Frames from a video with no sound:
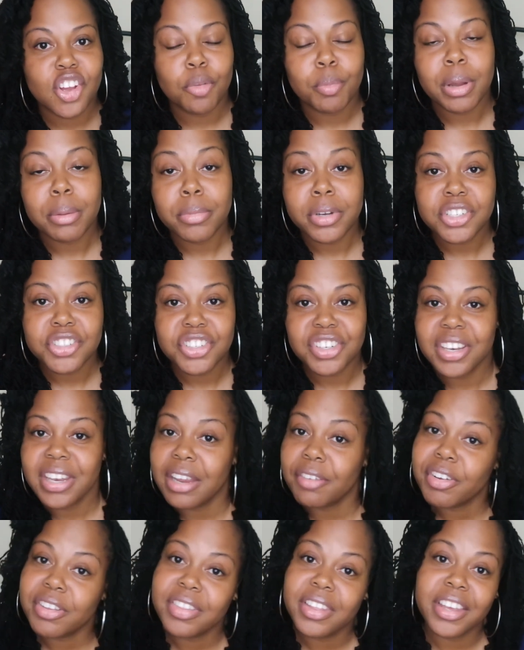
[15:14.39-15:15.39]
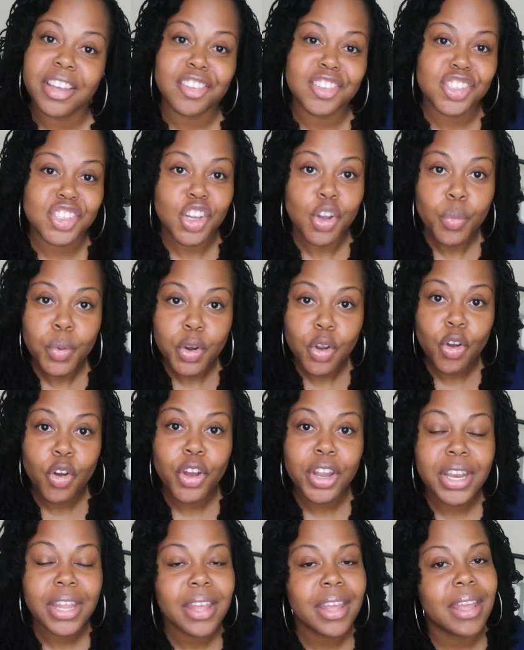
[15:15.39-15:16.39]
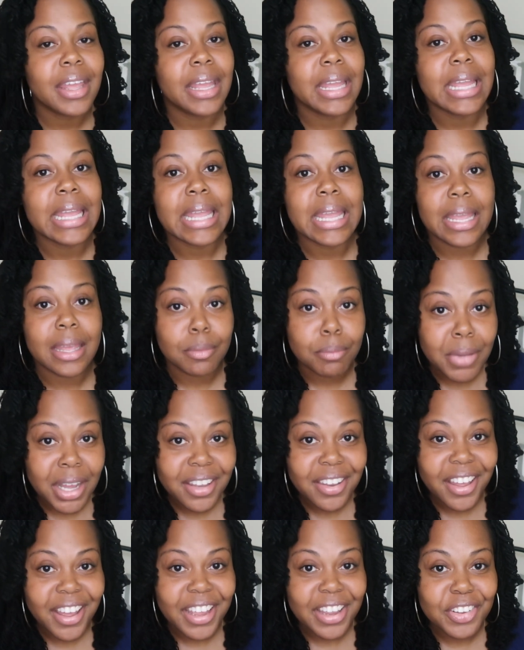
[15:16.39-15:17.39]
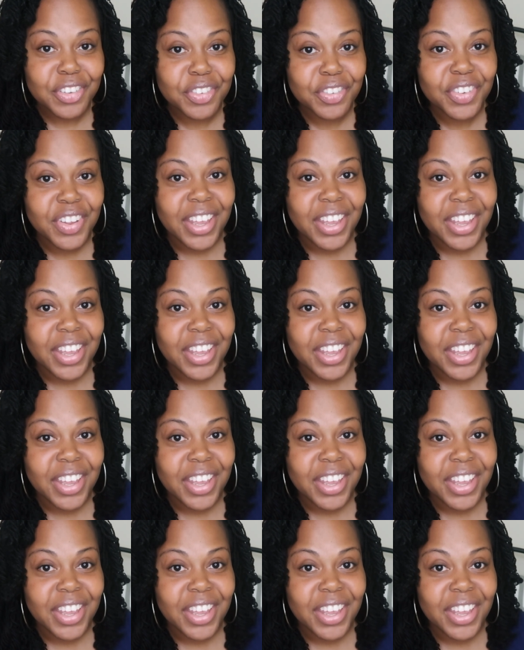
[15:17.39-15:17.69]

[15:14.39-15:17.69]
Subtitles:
on my budget and everything else going on in my life.